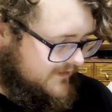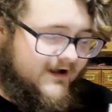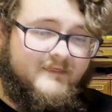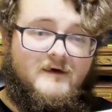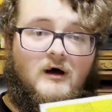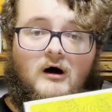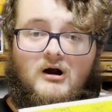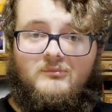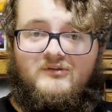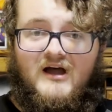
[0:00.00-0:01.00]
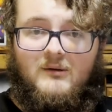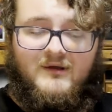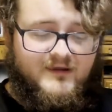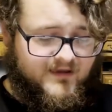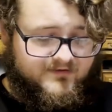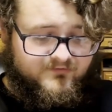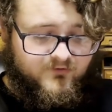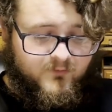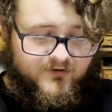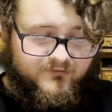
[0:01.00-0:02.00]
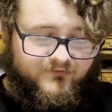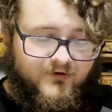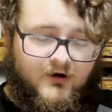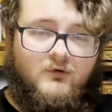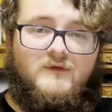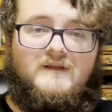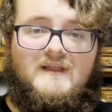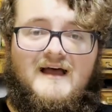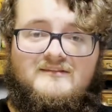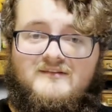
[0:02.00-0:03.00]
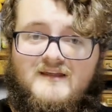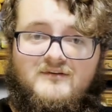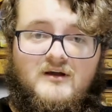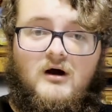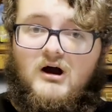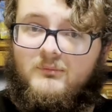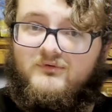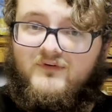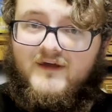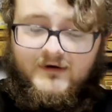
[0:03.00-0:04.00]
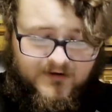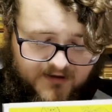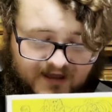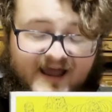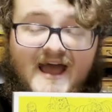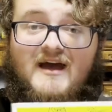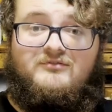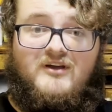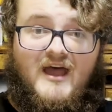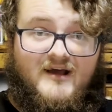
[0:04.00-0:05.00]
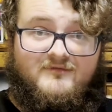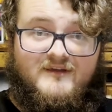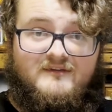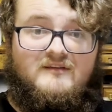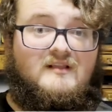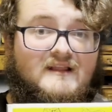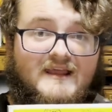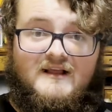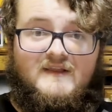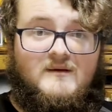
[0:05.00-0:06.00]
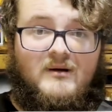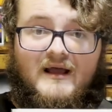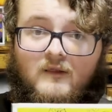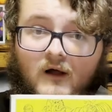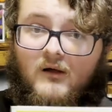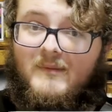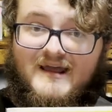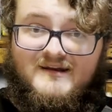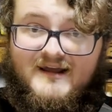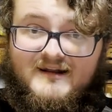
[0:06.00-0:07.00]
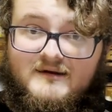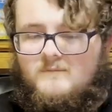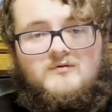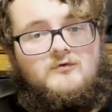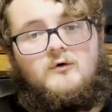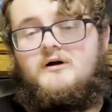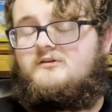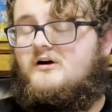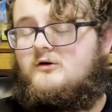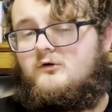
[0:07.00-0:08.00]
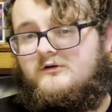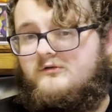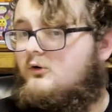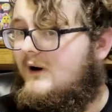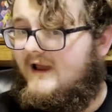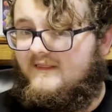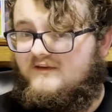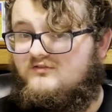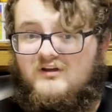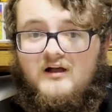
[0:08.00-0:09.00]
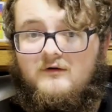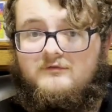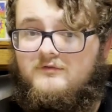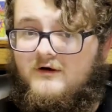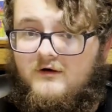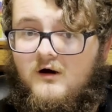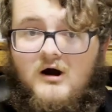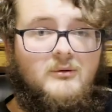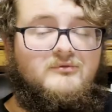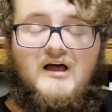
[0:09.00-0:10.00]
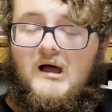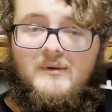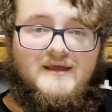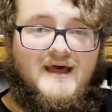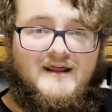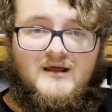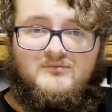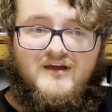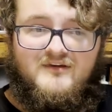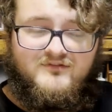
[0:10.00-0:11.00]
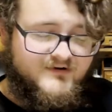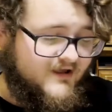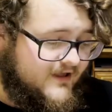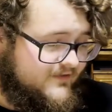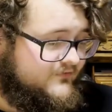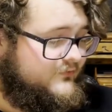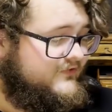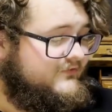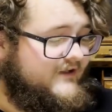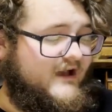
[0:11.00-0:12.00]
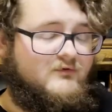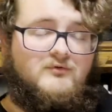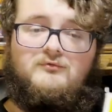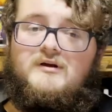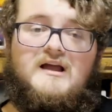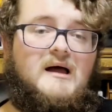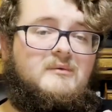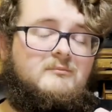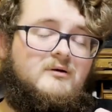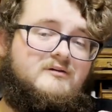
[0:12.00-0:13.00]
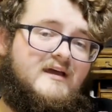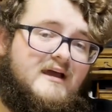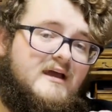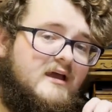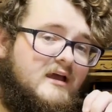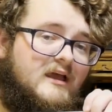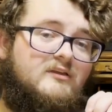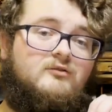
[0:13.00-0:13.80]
got the ARMS comic as the world's only last living ARMS fan. I have to have this, legally by law mandated. Before Dark Horse quietly shelved their ARMS comic adaptation, this was giving out for Free Comic Book Day in